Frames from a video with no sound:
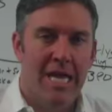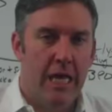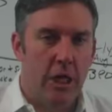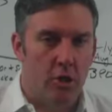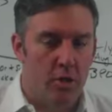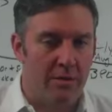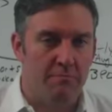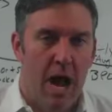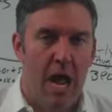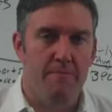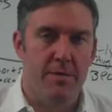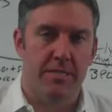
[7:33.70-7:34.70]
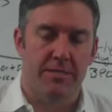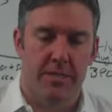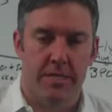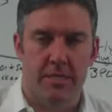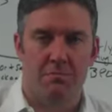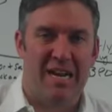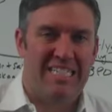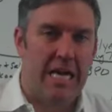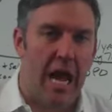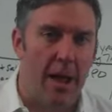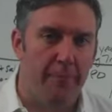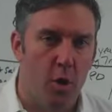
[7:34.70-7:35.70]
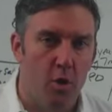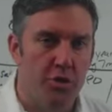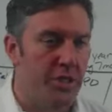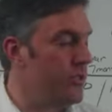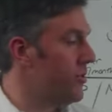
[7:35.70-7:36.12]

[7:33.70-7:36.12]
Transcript: including my business and my top coaching